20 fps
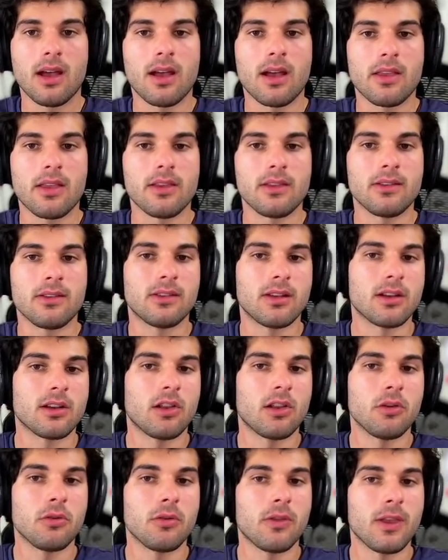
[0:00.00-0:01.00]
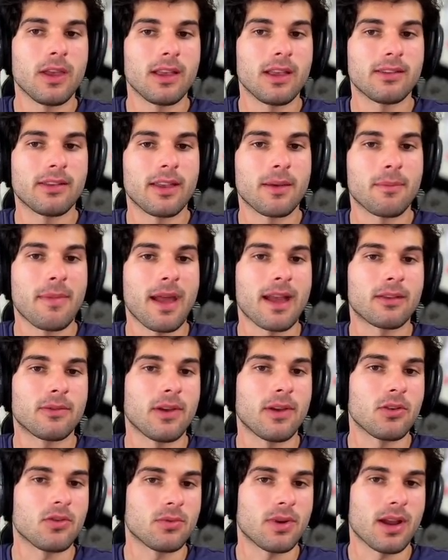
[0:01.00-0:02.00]
These include things like mass
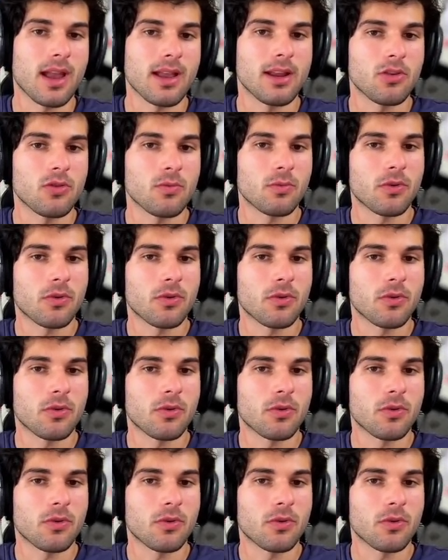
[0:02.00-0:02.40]
facial recognition